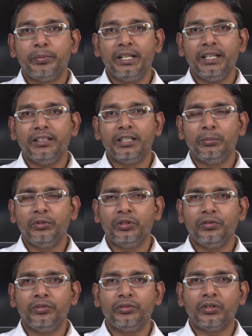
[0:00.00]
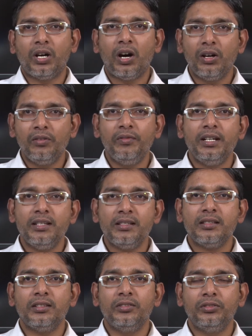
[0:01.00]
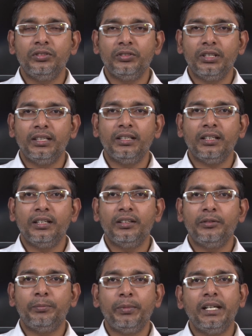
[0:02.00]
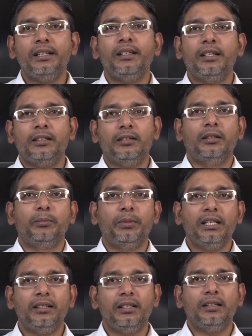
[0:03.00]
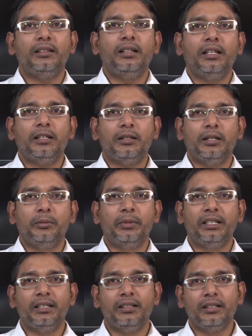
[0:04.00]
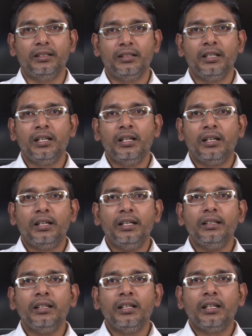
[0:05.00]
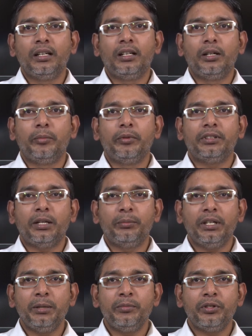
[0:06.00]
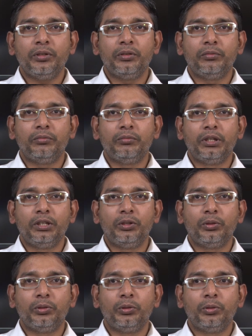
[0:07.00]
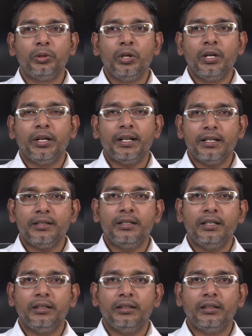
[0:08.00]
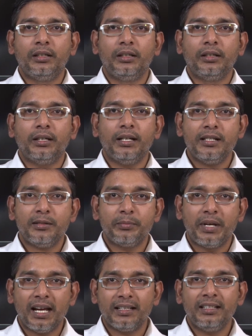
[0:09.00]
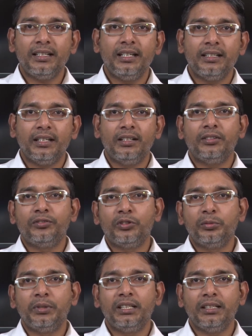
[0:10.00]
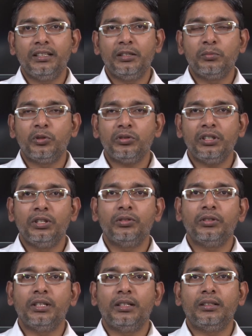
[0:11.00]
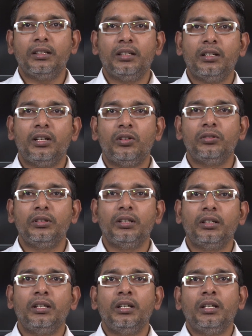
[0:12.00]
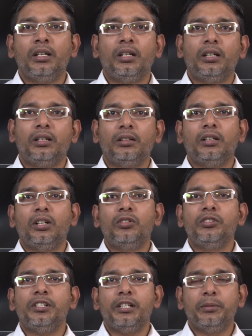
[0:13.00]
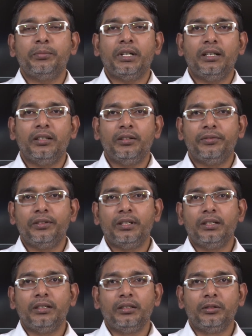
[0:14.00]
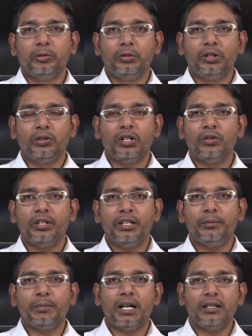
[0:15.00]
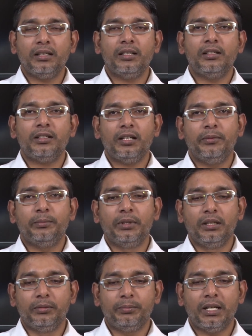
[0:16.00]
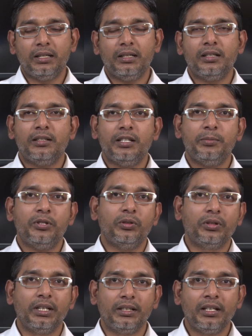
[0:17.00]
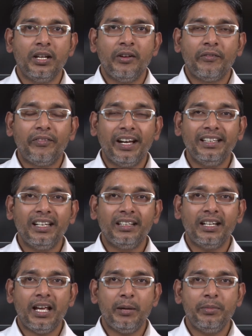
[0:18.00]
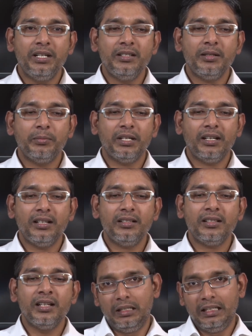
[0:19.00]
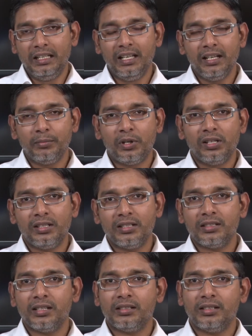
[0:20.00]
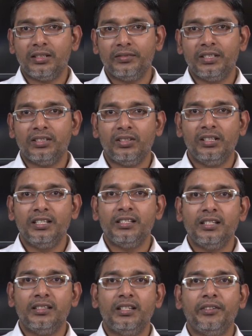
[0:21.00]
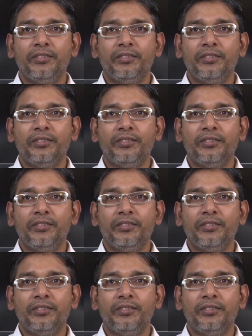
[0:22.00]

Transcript: you break them you always you know you get a kind of plate like a platelet like uh, material like um, sometimes you, uh, you crush the uh, crush magnetite kind of ore material mostly you get round uh, uh, ground shape kind of uh, uh, you know rounded particle shape particle shapes you get. Why that happens? Because inner molecular structure of the solids is